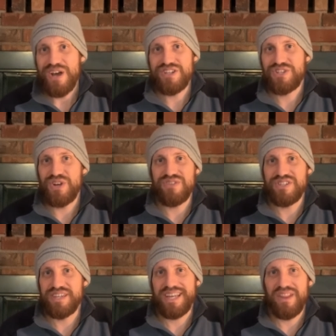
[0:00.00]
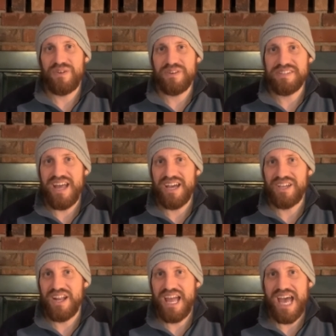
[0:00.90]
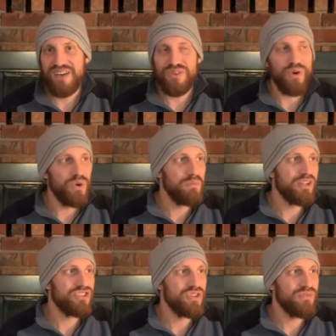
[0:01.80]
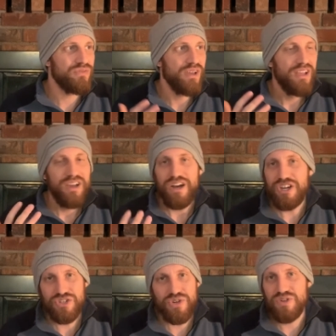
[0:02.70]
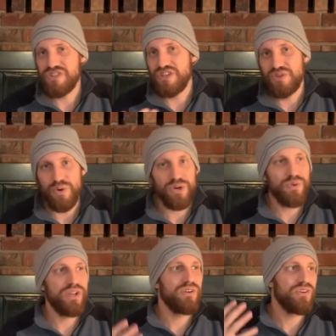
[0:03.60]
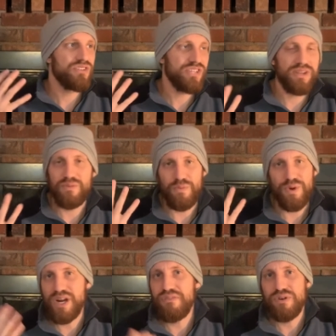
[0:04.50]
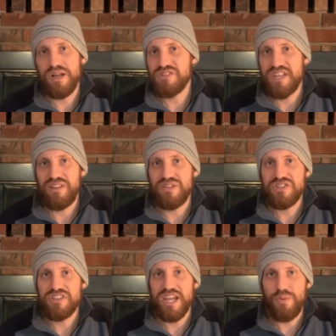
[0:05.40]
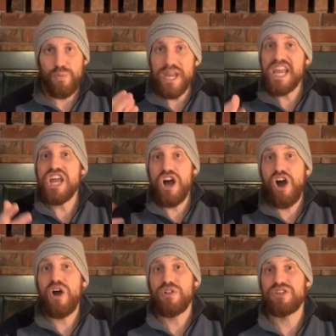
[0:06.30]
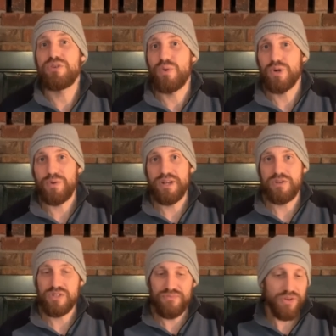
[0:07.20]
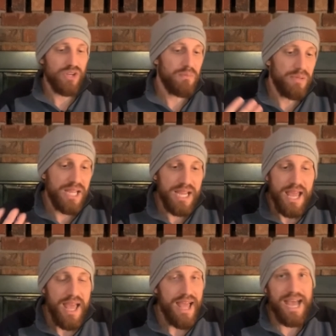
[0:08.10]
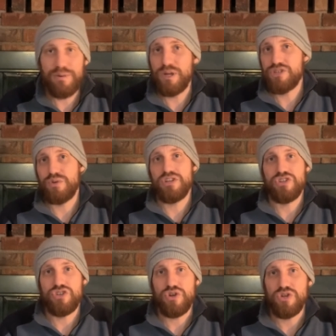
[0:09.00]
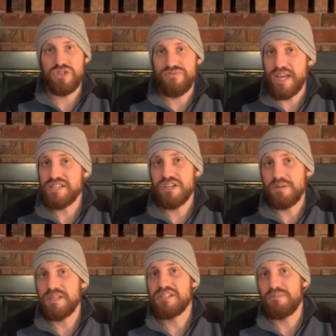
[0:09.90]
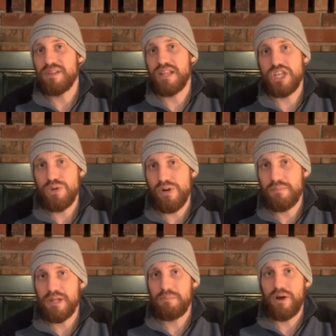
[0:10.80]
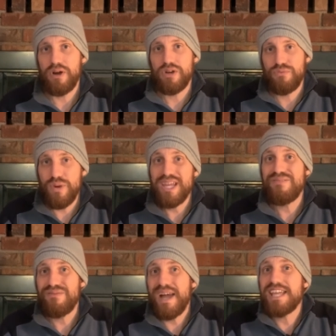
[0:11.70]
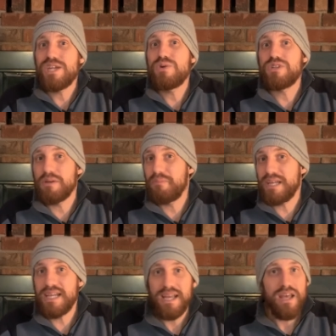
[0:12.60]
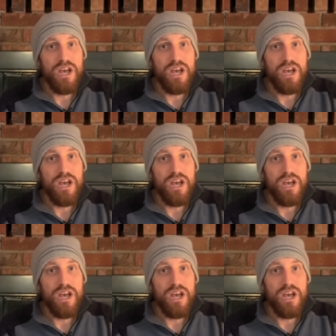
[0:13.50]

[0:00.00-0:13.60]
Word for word: a service together, it's not going to have a whole bunch of ushers and door greeters and whatever else that looks like. We are the door greeters. If you're going to be at Restoration Church, if that's going to be something that you want to be a part of, we invite you to be